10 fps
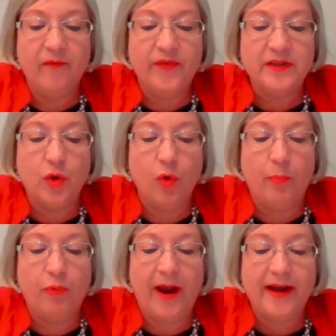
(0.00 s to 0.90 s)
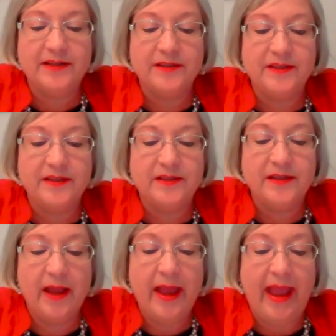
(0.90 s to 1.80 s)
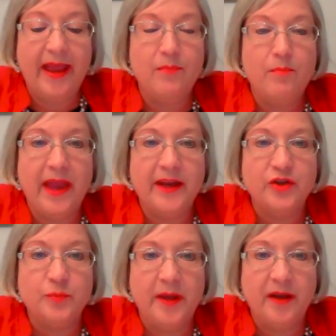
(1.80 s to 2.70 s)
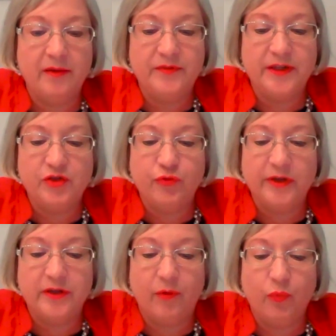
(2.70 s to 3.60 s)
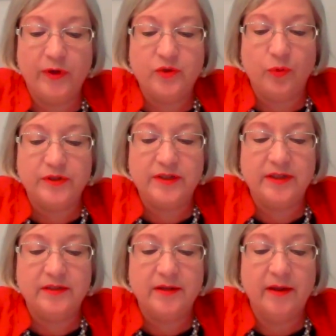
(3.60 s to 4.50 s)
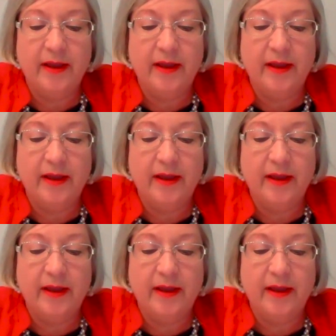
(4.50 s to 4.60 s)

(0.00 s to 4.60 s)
fiscal practices and management of district resources,